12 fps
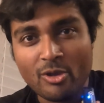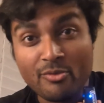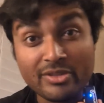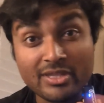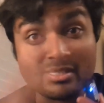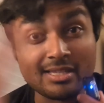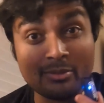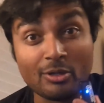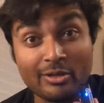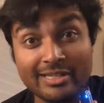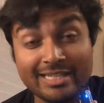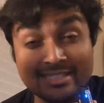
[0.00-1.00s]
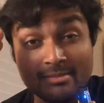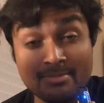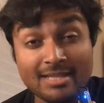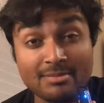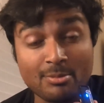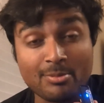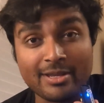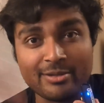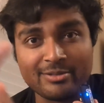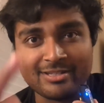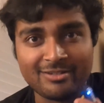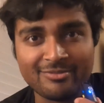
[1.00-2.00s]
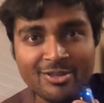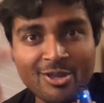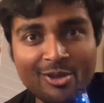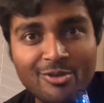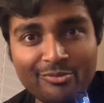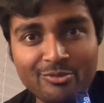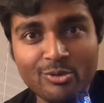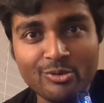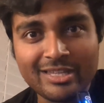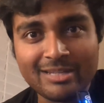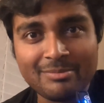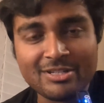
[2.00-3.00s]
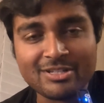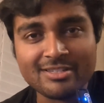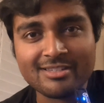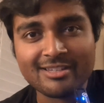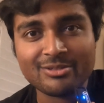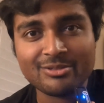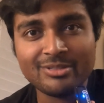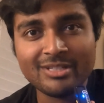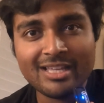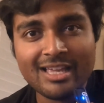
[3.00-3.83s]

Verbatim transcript: over the summer holidays to best prepare yourself for the admission cycle.